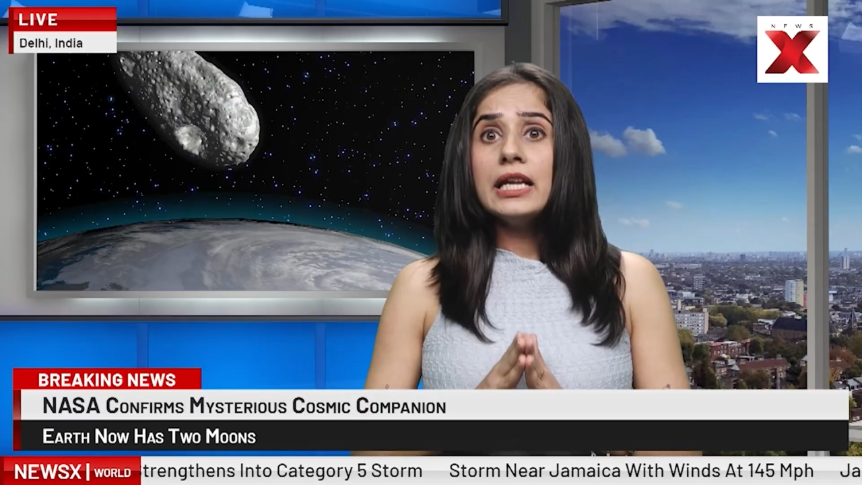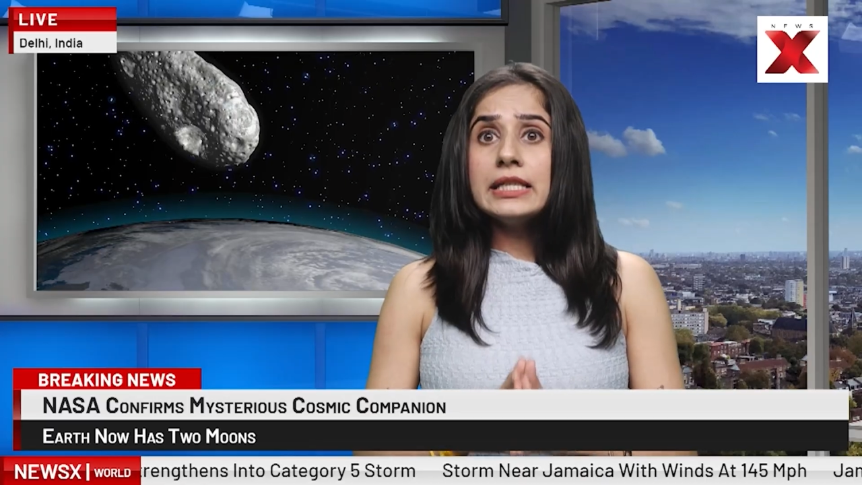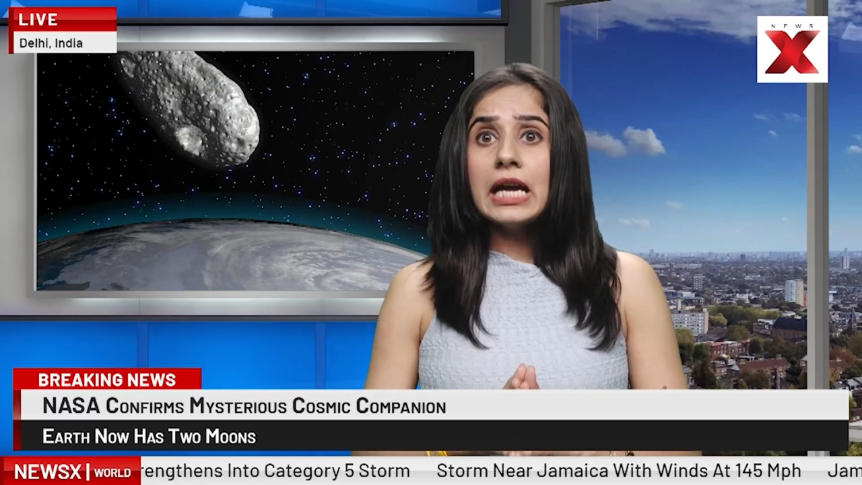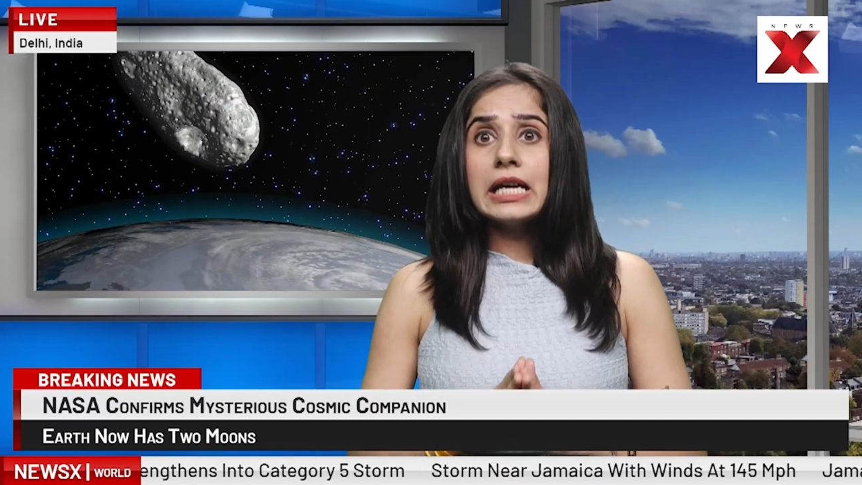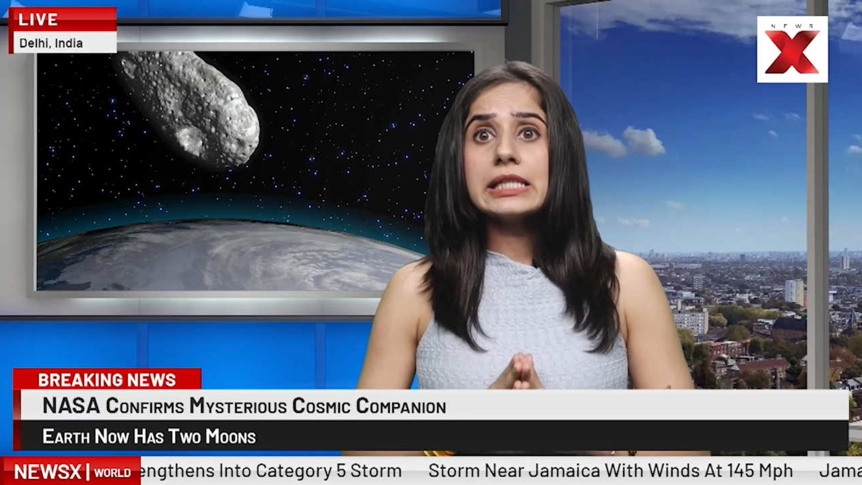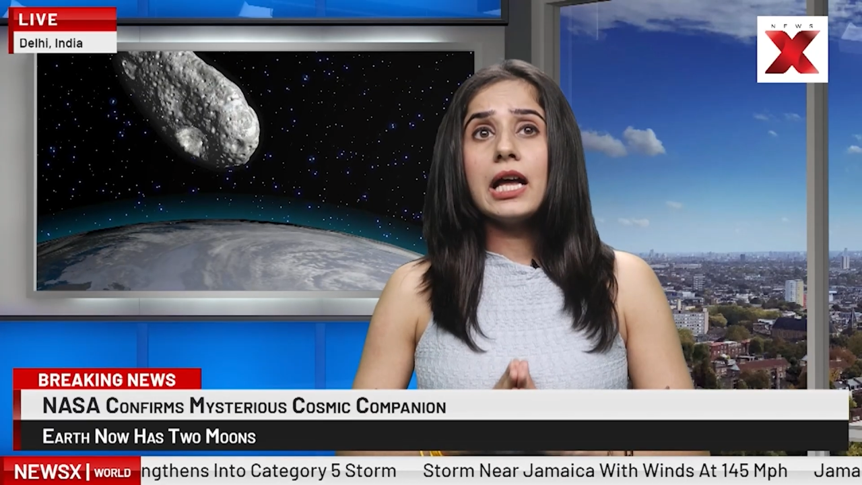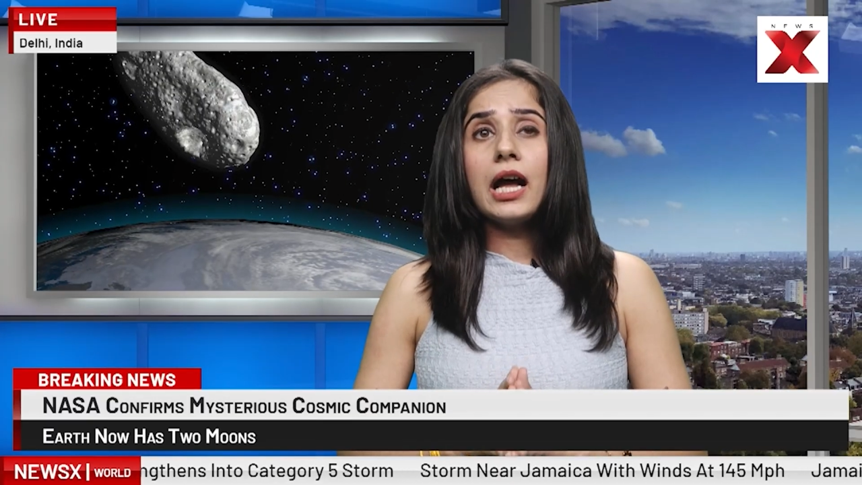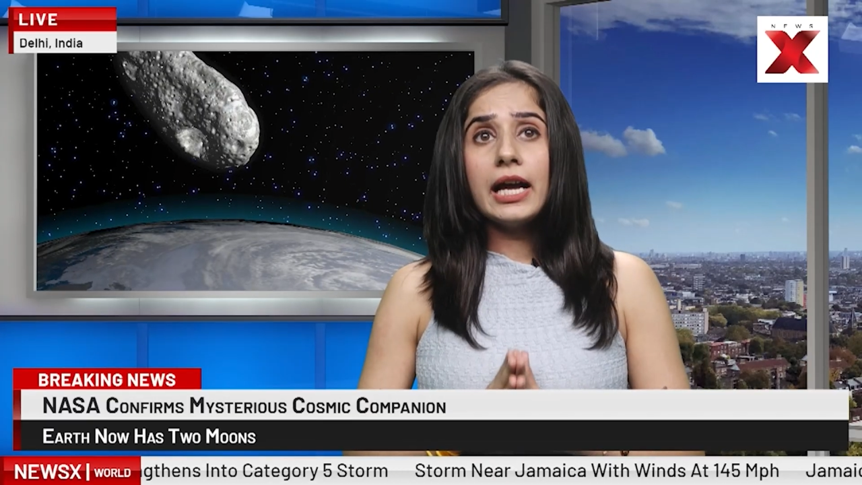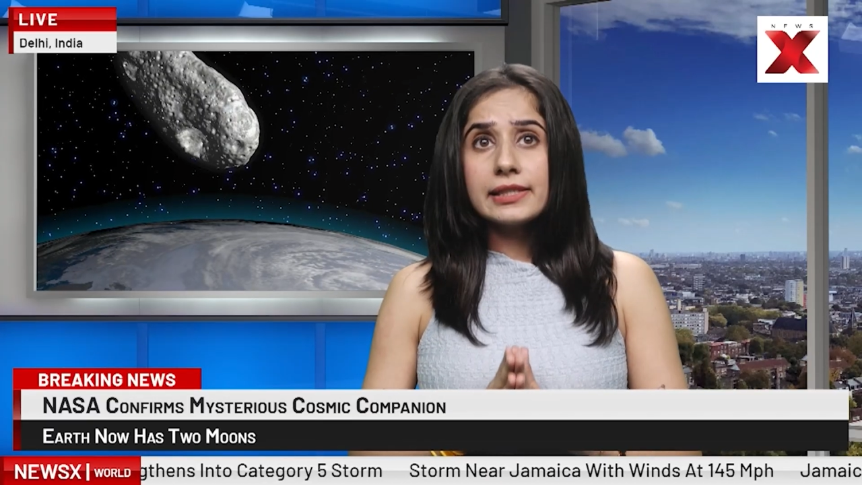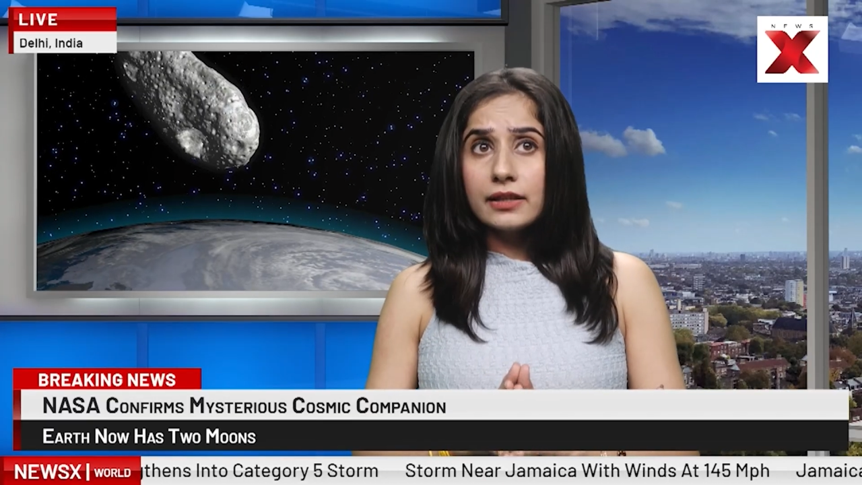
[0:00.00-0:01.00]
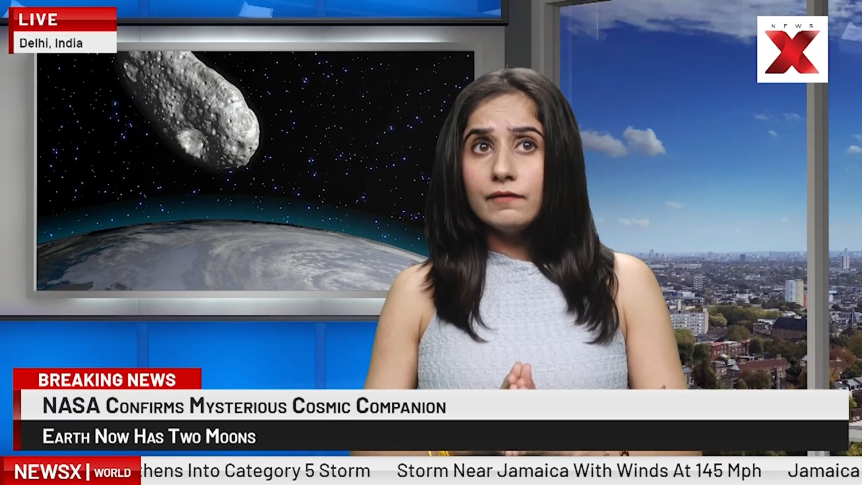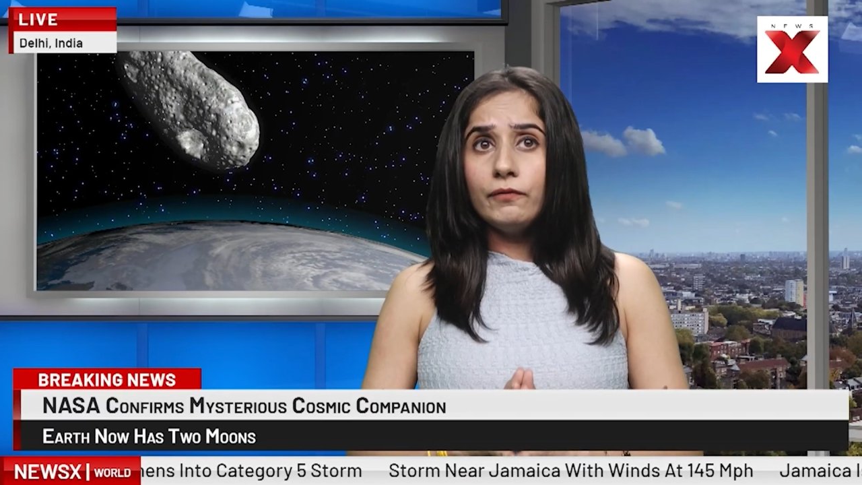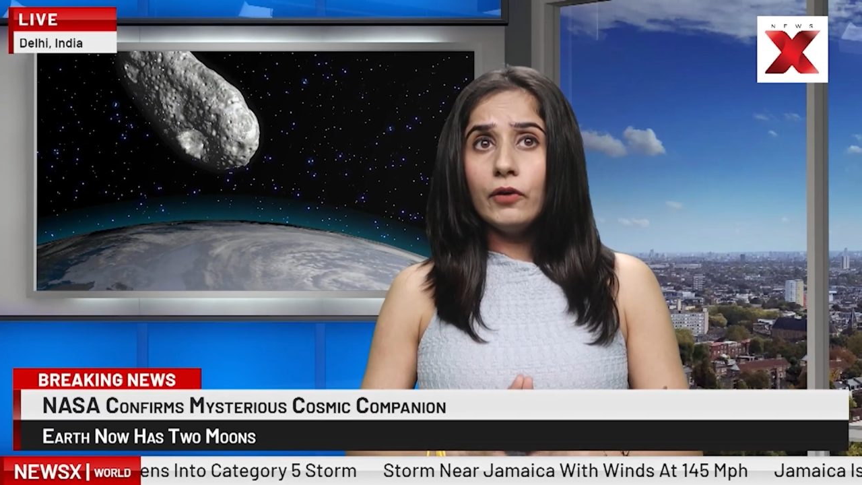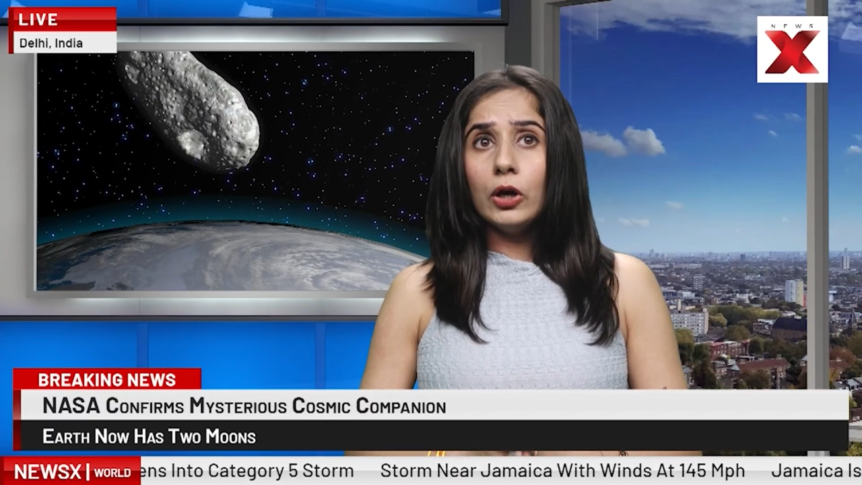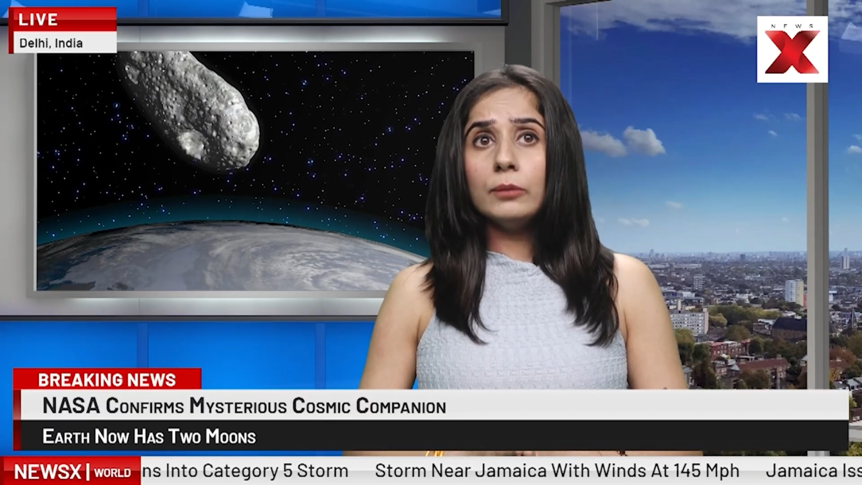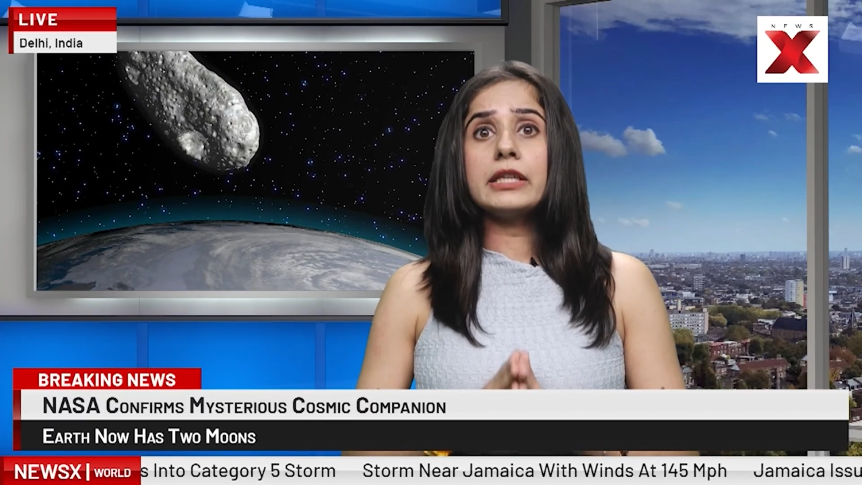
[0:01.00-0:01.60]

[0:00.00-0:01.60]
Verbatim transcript: NASA has confirmed